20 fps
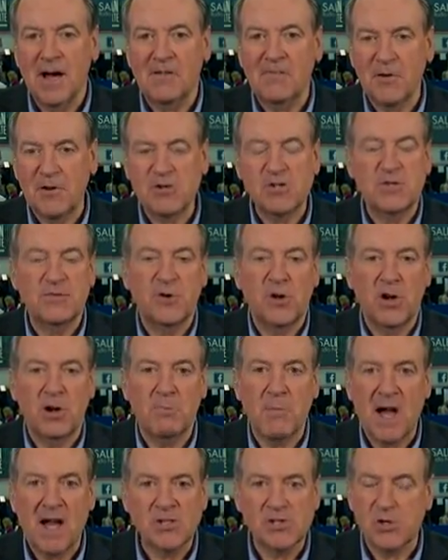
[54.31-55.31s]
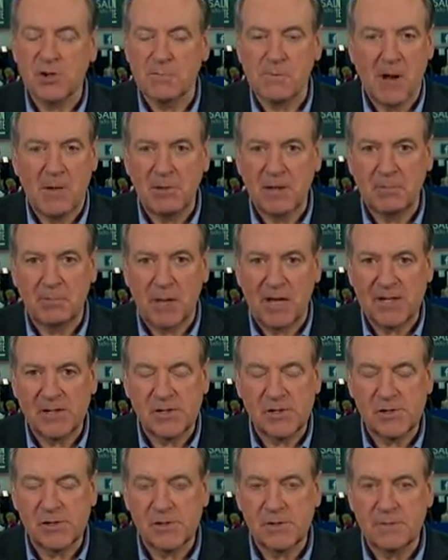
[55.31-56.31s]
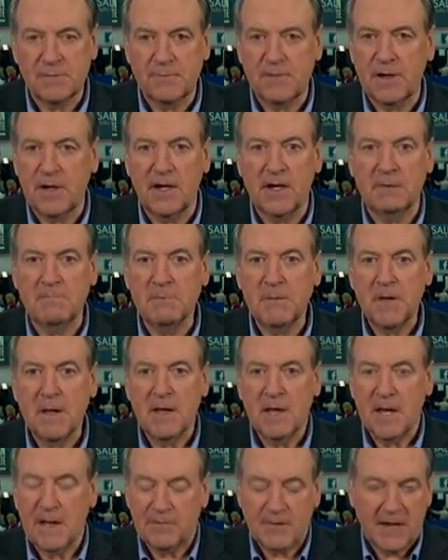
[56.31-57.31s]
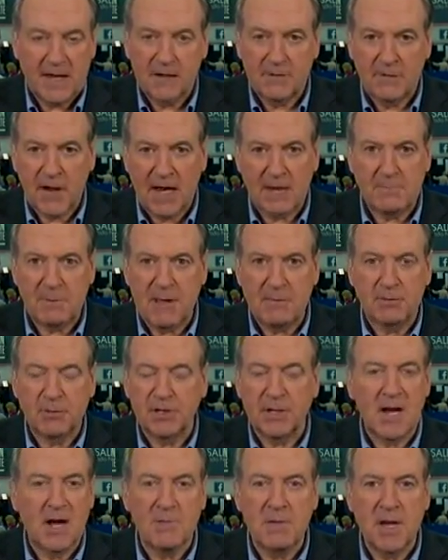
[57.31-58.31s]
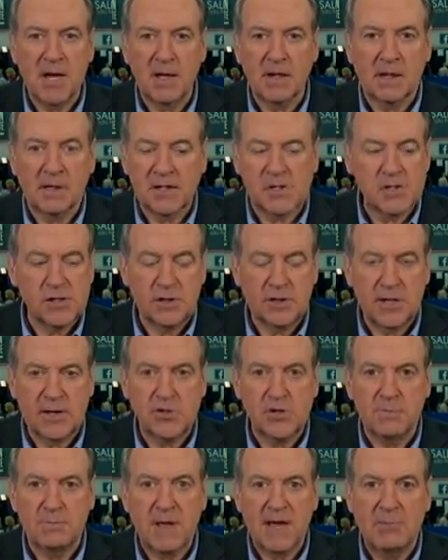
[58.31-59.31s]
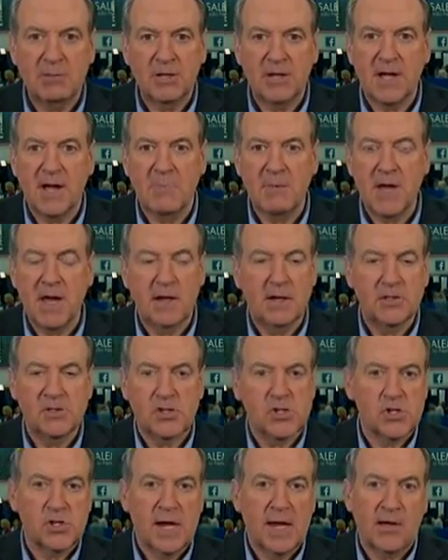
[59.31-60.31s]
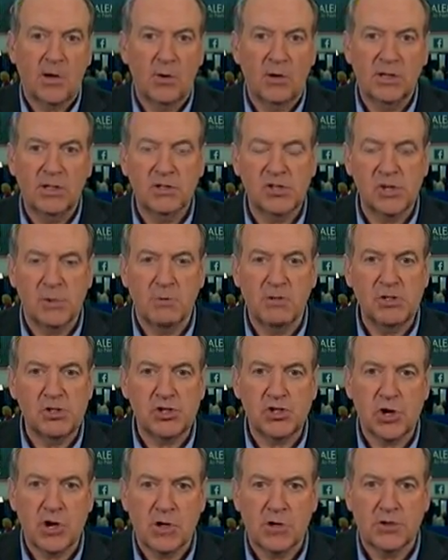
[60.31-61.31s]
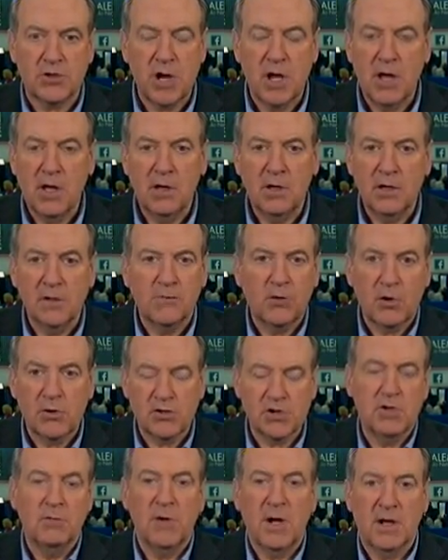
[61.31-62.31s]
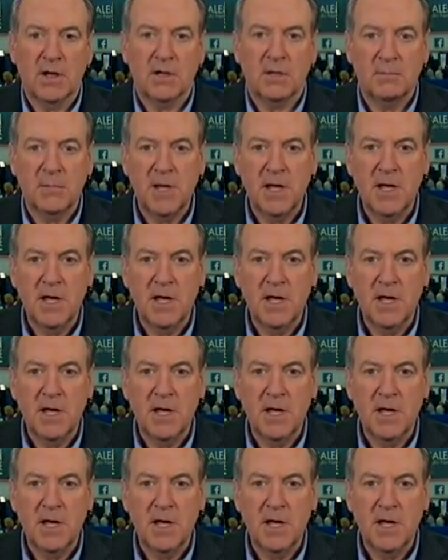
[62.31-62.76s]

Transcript: First of all, mosques are public places. If they invite people to come in and listen, they should be able to come in. It's just like going to someone's church. Of course you're welcome.